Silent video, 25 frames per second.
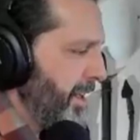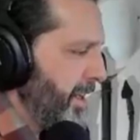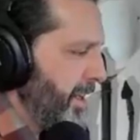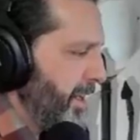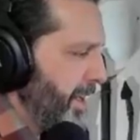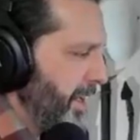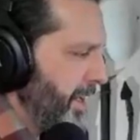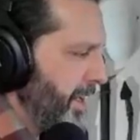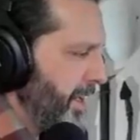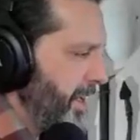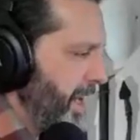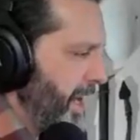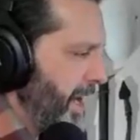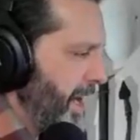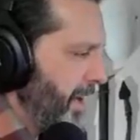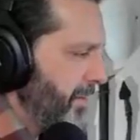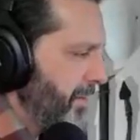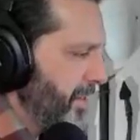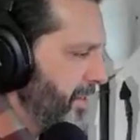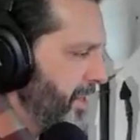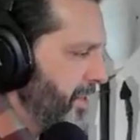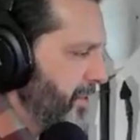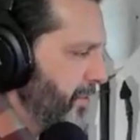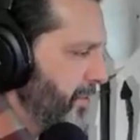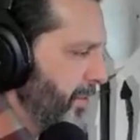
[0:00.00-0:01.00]
uh,
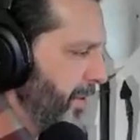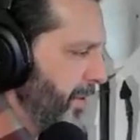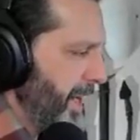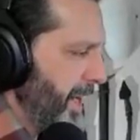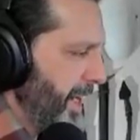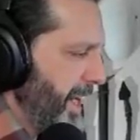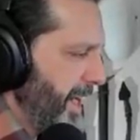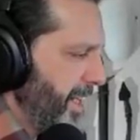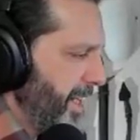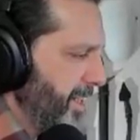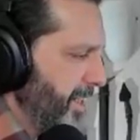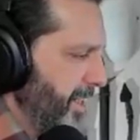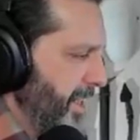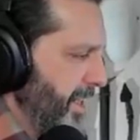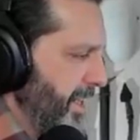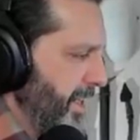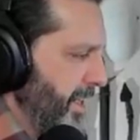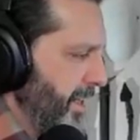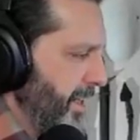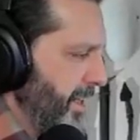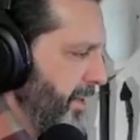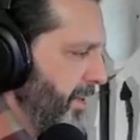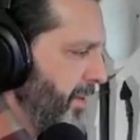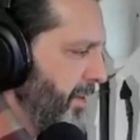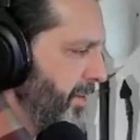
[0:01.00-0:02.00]
knives. This one, I got to say,
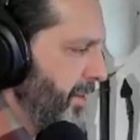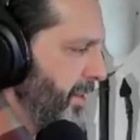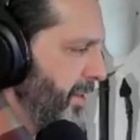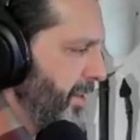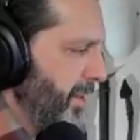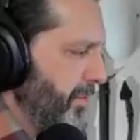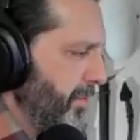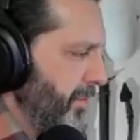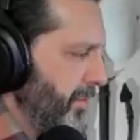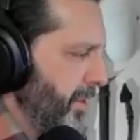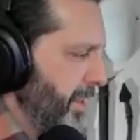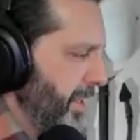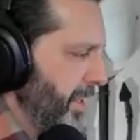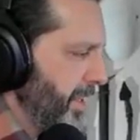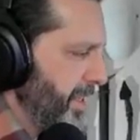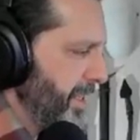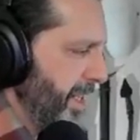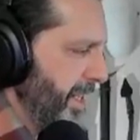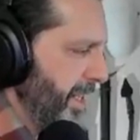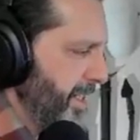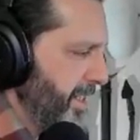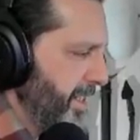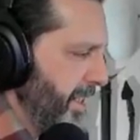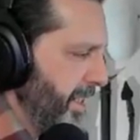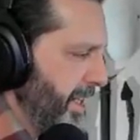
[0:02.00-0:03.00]
though, it really
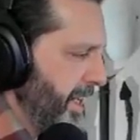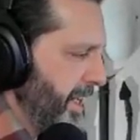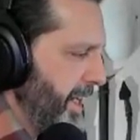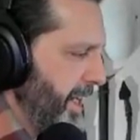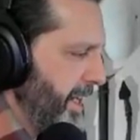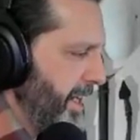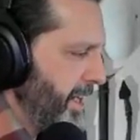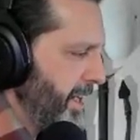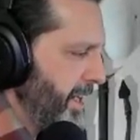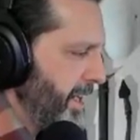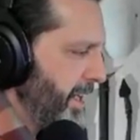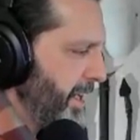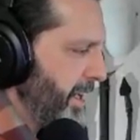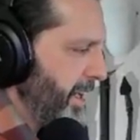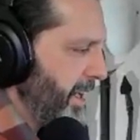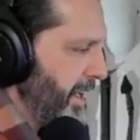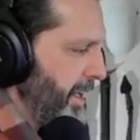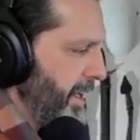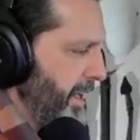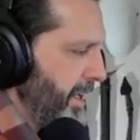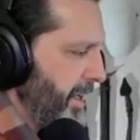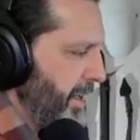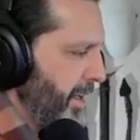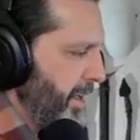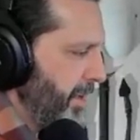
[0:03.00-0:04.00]
takes the cake.
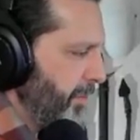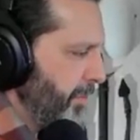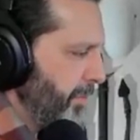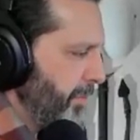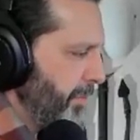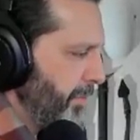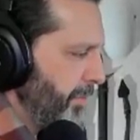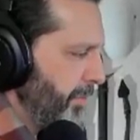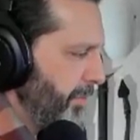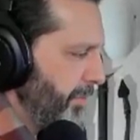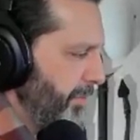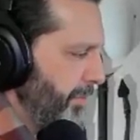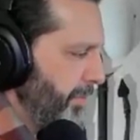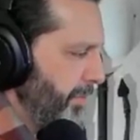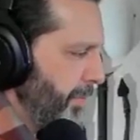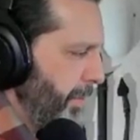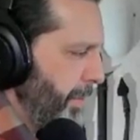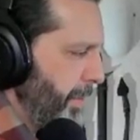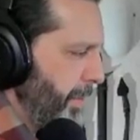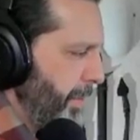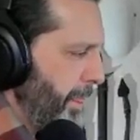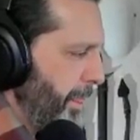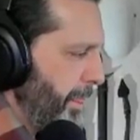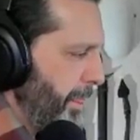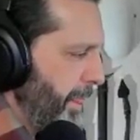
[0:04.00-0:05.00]
Um,
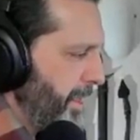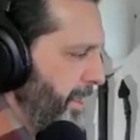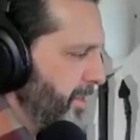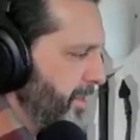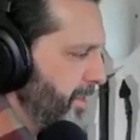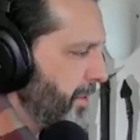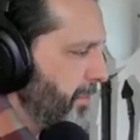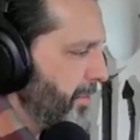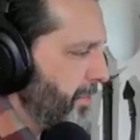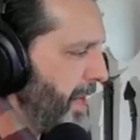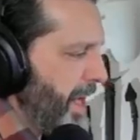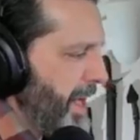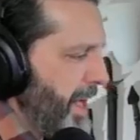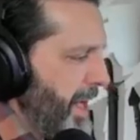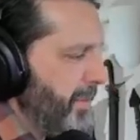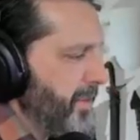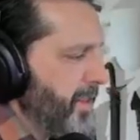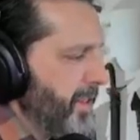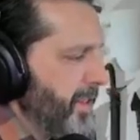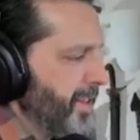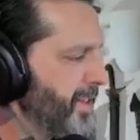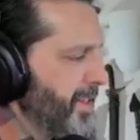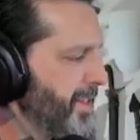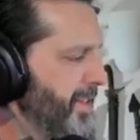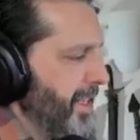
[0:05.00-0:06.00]
some
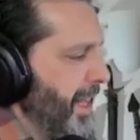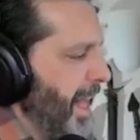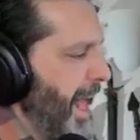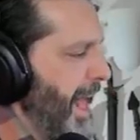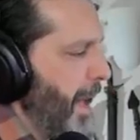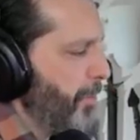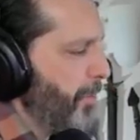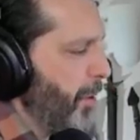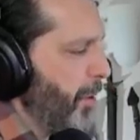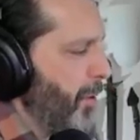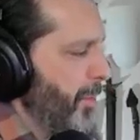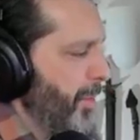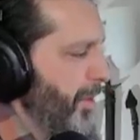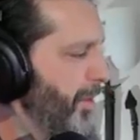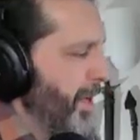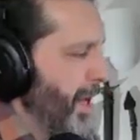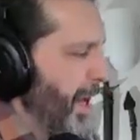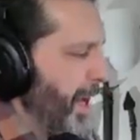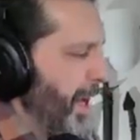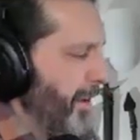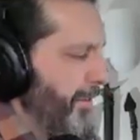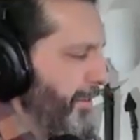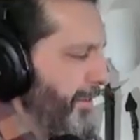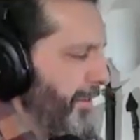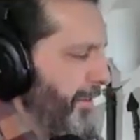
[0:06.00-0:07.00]
knives slap open.
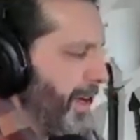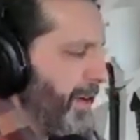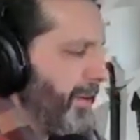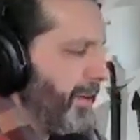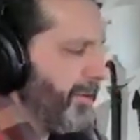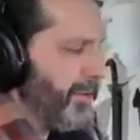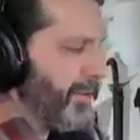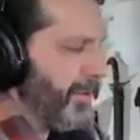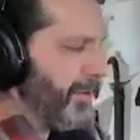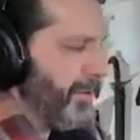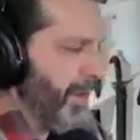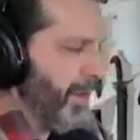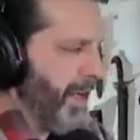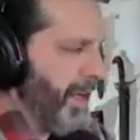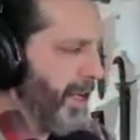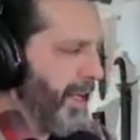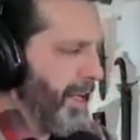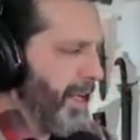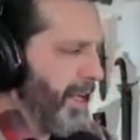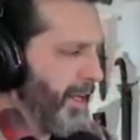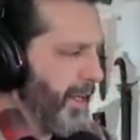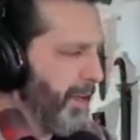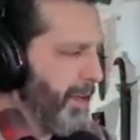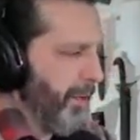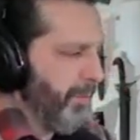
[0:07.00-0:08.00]
I found my
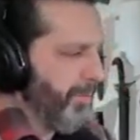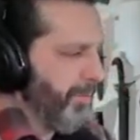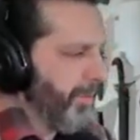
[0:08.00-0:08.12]
uh,